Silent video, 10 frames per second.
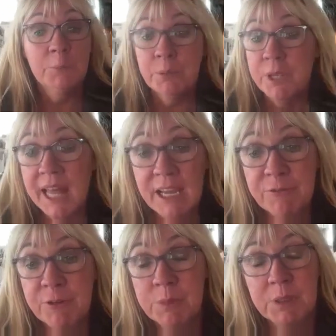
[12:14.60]
a play
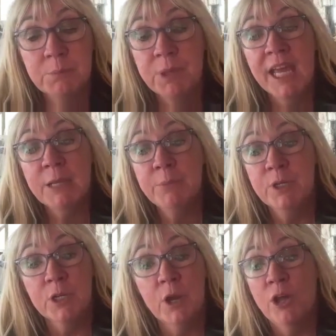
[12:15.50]
from the
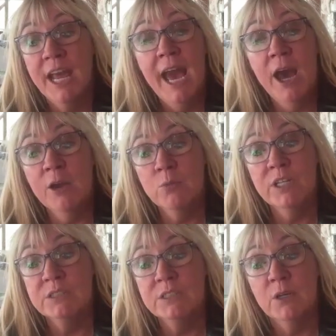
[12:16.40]
playbook on how to
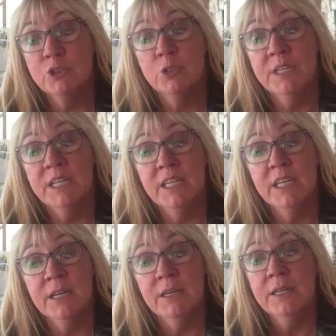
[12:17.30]
run social
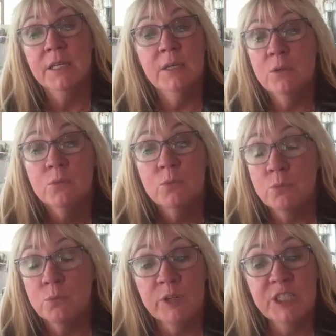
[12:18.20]
media,
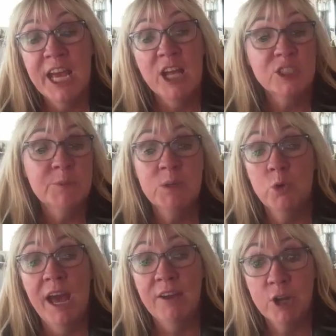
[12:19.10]
reach out to me and
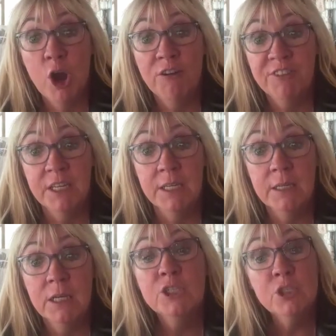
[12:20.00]
we'll have coffee.
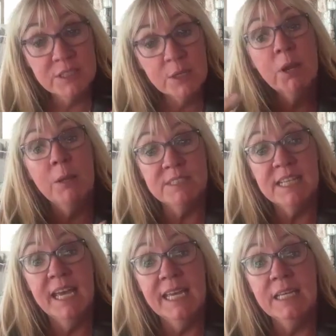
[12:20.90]
Do you see what I'm
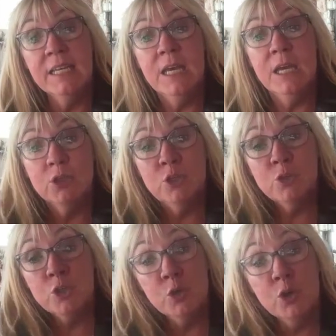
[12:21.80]
saying?
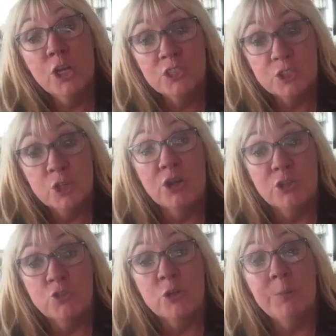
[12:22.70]
You're going to start
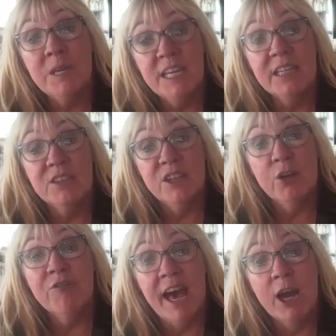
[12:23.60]
dripping into
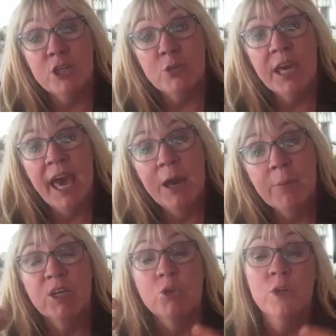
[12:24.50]
their value
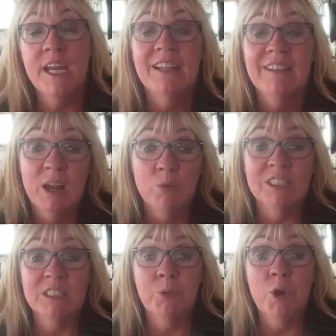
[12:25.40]
gap and creating that
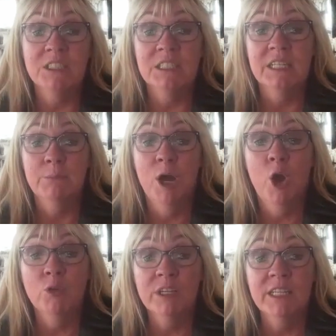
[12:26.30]
reciprocity and
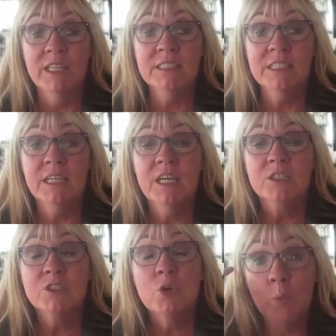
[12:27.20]
beholdenness,
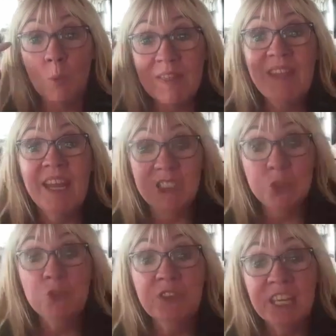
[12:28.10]
so that when they
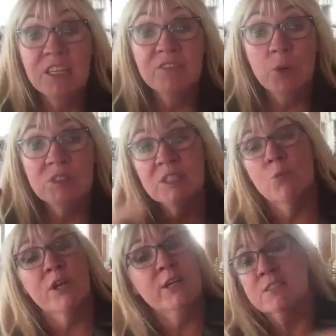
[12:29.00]
do think of going
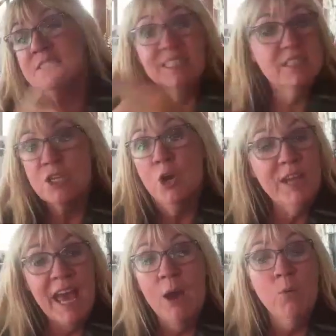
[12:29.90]
somewhere else, it's no
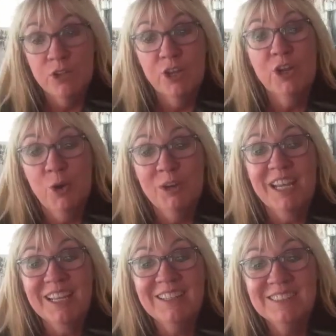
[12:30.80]
doubt where they're
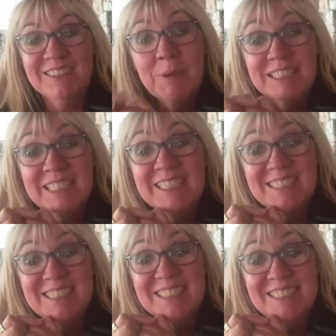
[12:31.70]
going. Does that make
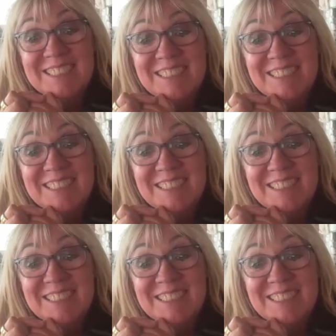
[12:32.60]
sense?